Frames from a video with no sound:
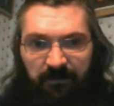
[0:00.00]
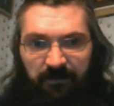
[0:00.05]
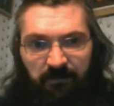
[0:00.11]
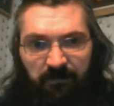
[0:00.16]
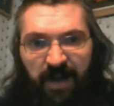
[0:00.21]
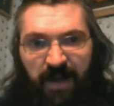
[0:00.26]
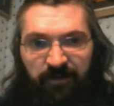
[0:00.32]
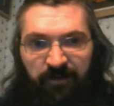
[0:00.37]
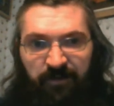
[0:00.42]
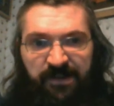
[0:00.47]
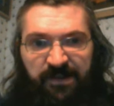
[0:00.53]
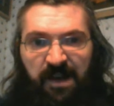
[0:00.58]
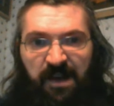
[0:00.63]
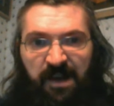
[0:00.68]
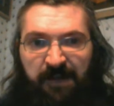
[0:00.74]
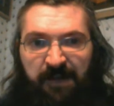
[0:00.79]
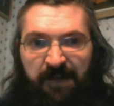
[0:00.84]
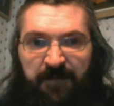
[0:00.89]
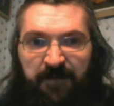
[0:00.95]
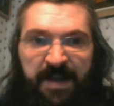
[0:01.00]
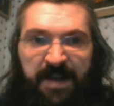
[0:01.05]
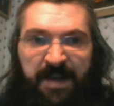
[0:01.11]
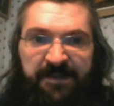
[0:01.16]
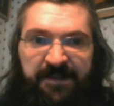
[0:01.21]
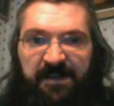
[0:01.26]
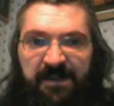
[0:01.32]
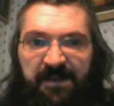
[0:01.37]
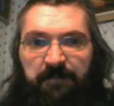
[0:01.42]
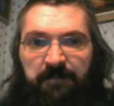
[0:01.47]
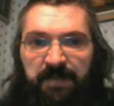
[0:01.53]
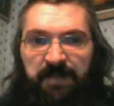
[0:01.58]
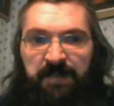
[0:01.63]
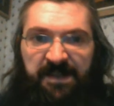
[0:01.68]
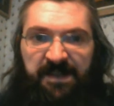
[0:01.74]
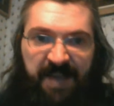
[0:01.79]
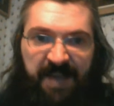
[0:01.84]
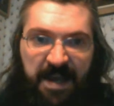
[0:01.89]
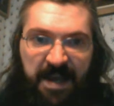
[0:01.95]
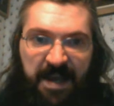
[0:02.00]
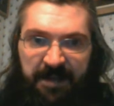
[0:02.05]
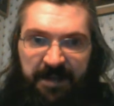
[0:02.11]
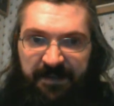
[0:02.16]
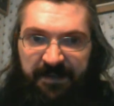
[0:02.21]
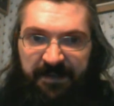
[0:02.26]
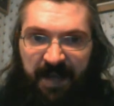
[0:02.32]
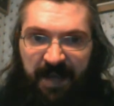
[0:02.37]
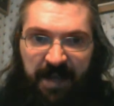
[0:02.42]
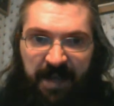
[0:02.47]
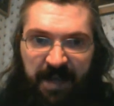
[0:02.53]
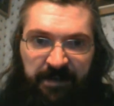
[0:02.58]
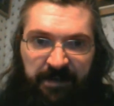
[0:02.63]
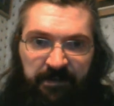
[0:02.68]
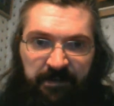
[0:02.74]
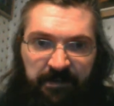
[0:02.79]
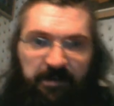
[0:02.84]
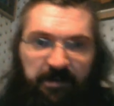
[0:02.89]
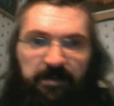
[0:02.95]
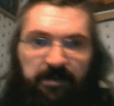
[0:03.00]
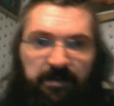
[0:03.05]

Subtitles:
Microsoft makes some mistakes and